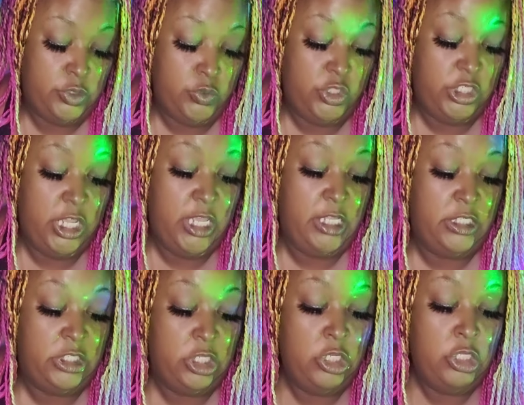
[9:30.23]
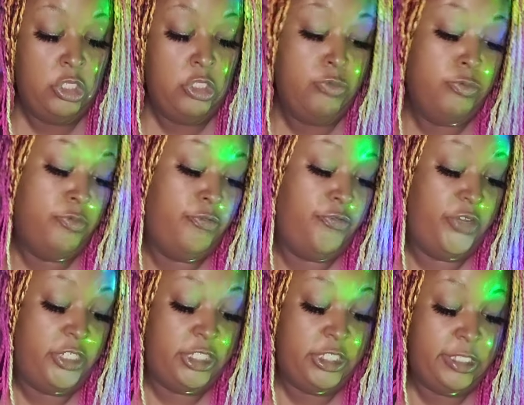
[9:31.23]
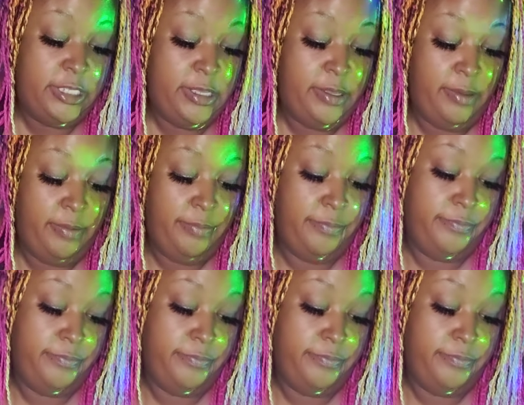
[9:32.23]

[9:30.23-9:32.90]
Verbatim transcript: Two chains, fresh as hell.